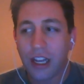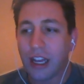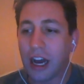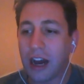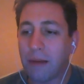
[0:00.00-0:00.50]

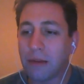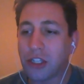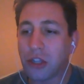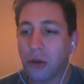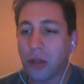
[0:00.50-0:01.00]

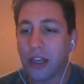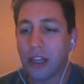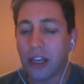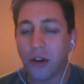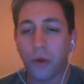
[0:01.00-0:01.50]
So they
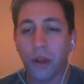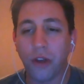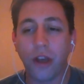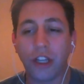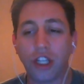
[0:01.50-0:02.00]
did a really
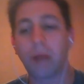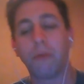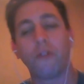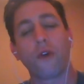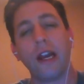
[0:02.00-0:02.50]
great job
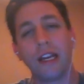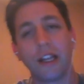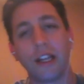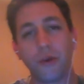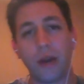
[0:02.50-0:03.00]
of
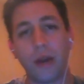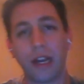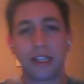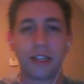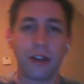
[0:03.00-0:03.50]
writing and
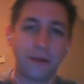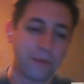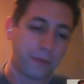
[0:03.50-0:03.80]
directing there.